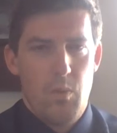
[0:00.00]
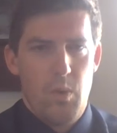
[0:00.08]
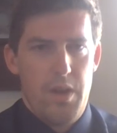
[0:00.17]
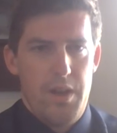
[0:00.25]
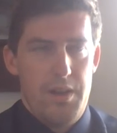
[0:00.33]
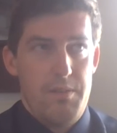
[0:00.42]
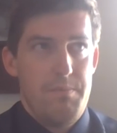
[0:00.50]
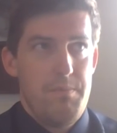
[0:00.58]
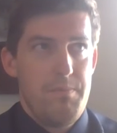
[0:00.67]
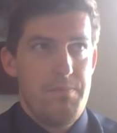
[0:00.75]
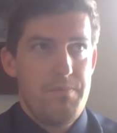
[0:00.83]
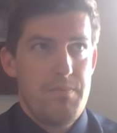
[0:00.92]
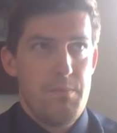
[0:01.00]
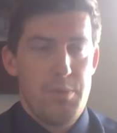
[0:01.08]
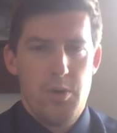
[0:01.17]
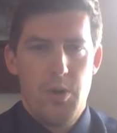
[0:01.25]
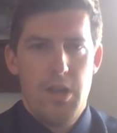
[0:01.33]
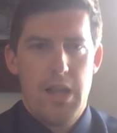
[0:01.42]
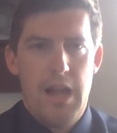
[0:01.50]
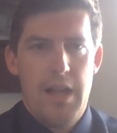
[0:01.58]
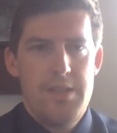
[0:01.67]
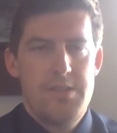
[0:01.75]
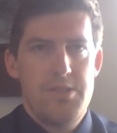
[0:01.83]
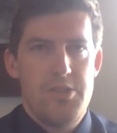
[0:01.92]
would
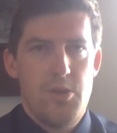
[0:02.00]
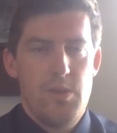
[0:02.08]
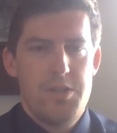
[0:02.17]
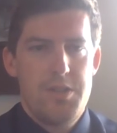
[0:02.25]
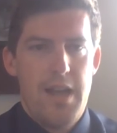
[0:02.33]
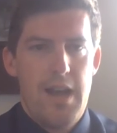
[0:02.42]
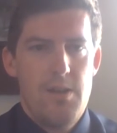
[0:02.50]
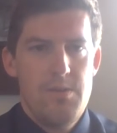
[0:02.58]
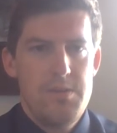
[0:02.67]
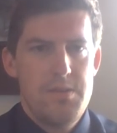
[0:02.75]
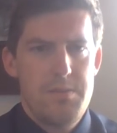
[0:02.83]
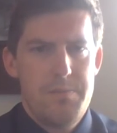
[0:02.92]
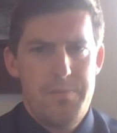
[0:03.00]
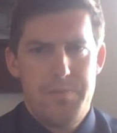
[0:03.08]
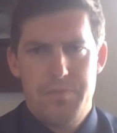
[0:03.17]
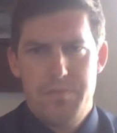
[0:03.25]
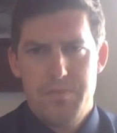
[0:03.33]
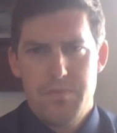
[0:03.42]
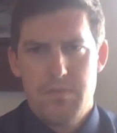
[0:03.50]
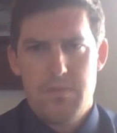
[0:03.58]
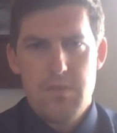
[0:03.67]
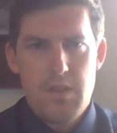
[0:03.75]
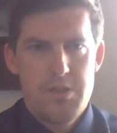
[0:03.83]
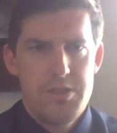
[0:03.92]
brutalize Jewish towns,
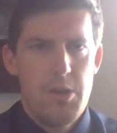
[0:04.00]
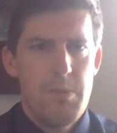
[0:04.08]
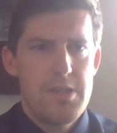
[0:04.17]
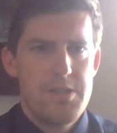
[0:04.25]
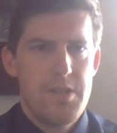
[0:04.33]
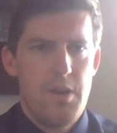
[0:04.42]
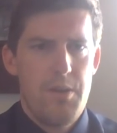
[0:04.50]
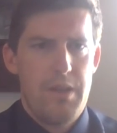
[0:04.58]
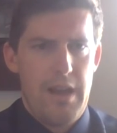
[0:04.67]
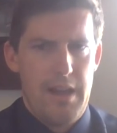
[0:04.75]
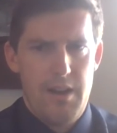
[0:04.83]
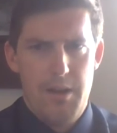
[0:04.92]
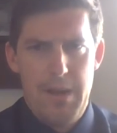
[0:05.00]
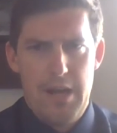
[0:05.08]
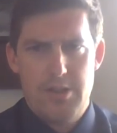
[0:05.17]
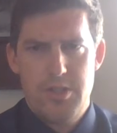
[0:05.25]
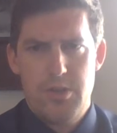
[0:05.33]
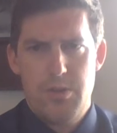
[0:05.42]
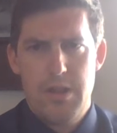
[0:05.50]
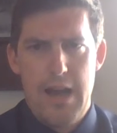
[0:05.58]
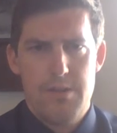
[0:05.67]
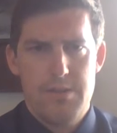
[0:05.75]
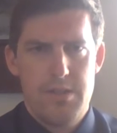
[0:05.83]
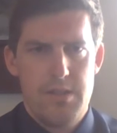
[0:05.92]
so much so that about
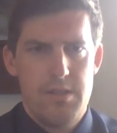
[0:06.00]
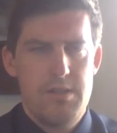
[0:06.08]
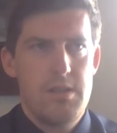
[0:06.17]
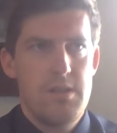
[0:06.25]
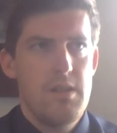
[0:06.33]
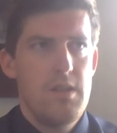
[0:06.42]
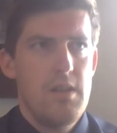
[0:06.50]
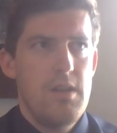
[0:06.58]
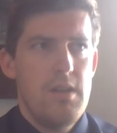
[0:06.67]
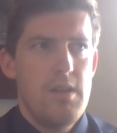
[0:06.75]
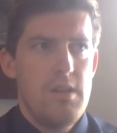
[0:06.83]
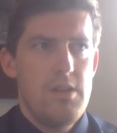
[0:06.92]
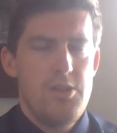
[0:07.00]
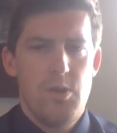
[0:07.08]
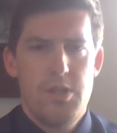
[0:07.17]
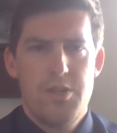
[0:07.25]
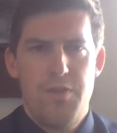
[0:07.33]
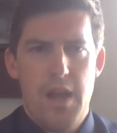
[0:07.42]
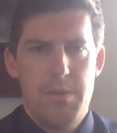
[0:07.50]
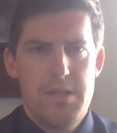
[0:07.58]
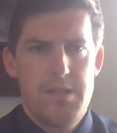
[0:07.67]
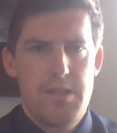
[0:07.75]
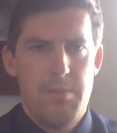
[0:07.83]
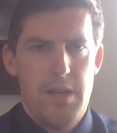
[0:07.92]
2,000 Jewish
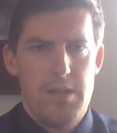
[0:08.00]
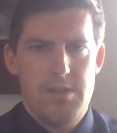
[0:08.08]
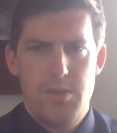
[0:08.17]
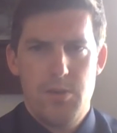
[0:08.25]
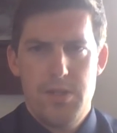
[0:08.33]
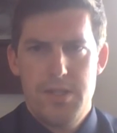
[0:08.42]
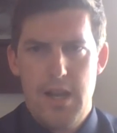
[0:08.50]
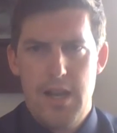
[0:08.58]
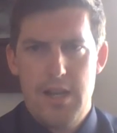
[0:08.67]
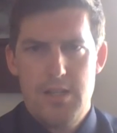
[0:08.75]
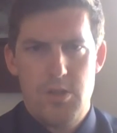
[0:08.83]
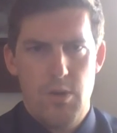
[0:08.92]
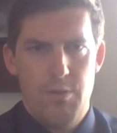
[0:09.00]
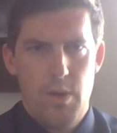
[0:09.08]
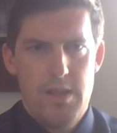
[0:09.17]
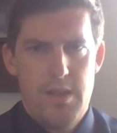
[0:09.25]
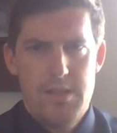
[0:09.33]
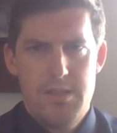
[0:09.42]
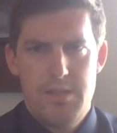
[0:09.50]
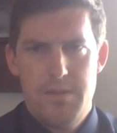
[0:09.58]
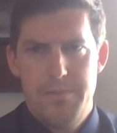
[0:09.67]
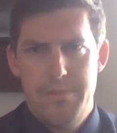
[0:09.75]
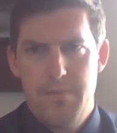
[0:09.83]
families committed suicide to avoid this.